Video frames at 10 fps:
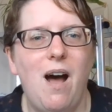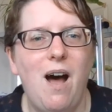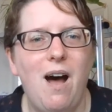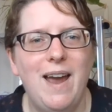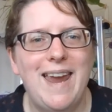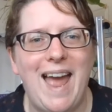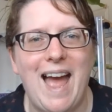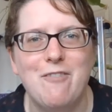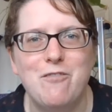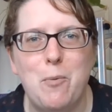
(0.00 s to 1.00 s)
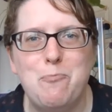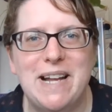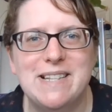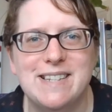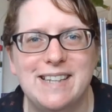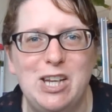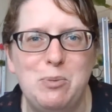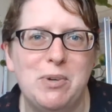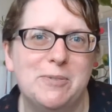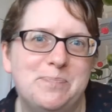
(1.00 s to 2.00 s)
I have Pattern
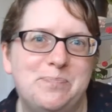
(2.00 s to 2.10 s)
Keeper.